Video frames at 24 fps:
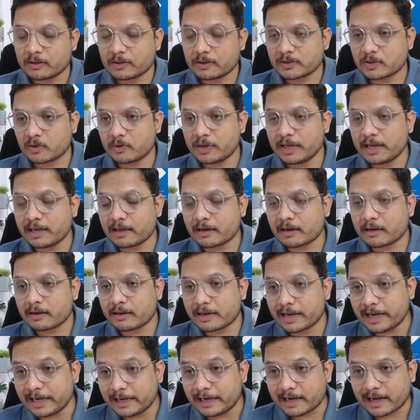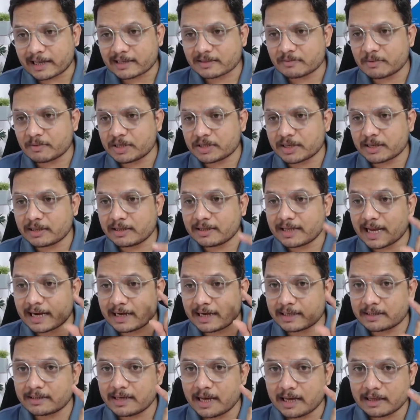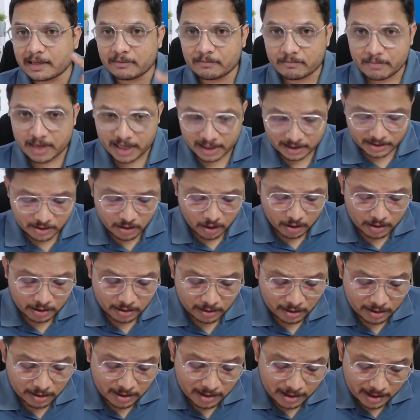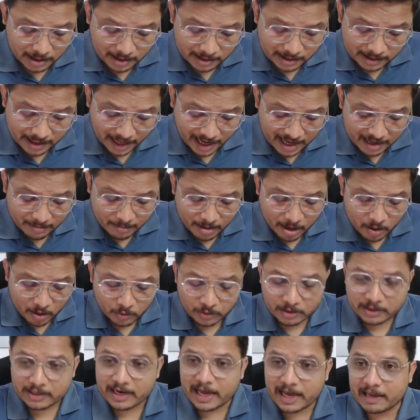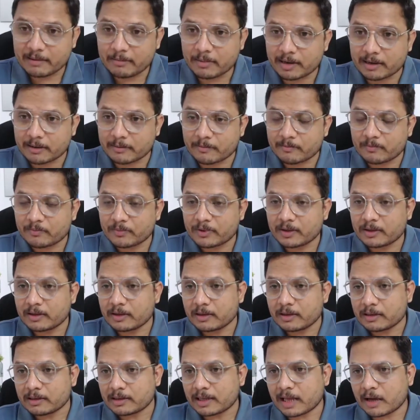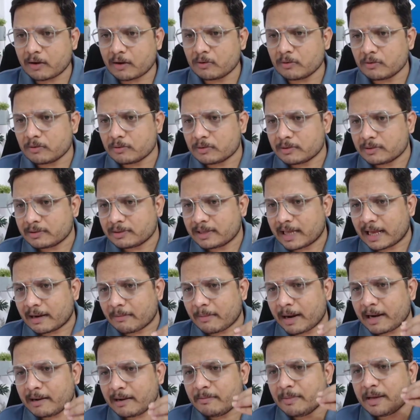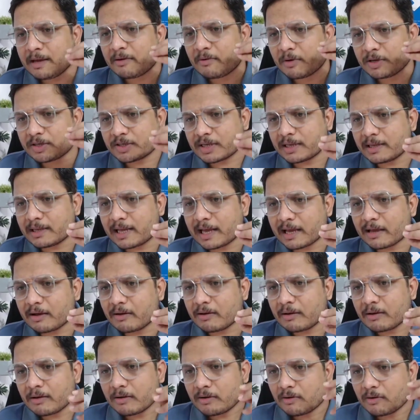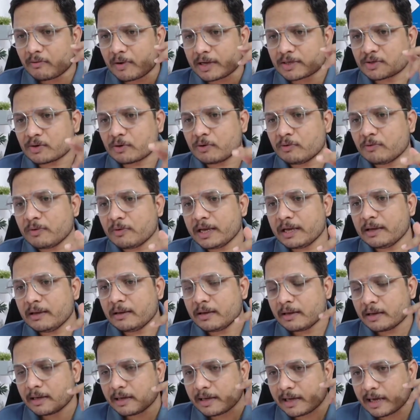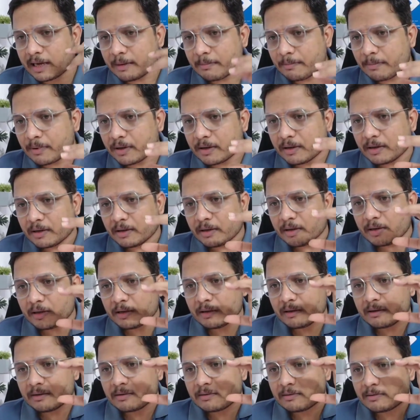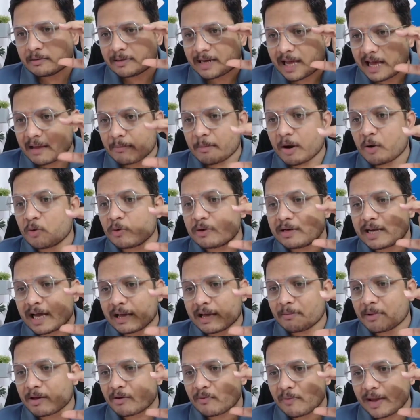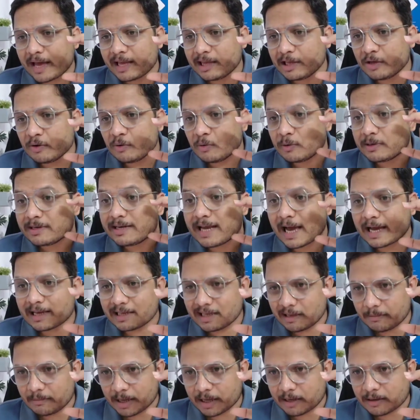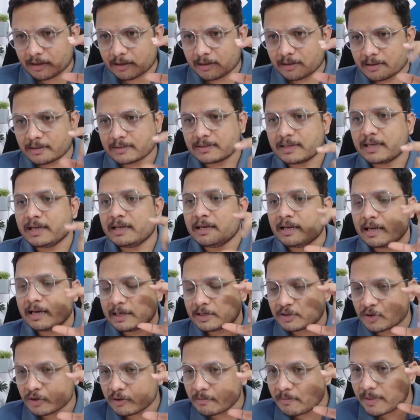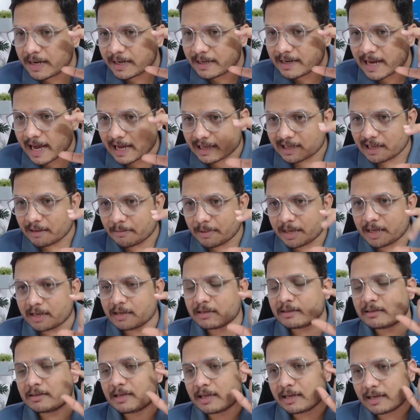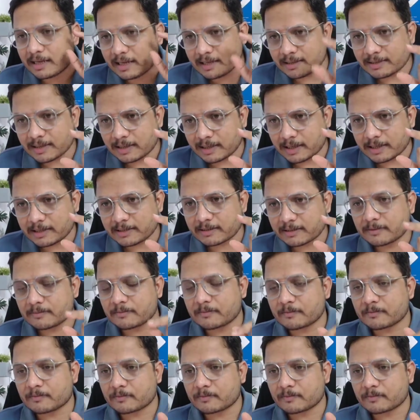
So here retransmission that is done based on timeout timer. Now there might be question like, why should we keep timeout timer value dynamic? See, it should be dynamic. The reason is,